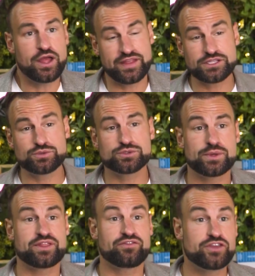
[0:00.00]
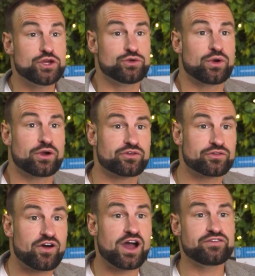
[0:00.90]
This was with a view of
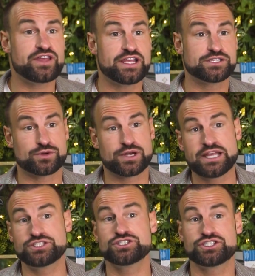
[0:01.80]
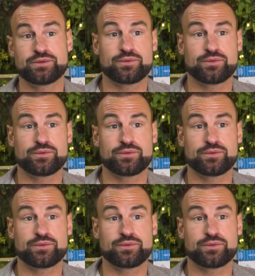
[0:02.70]
reviving his relationship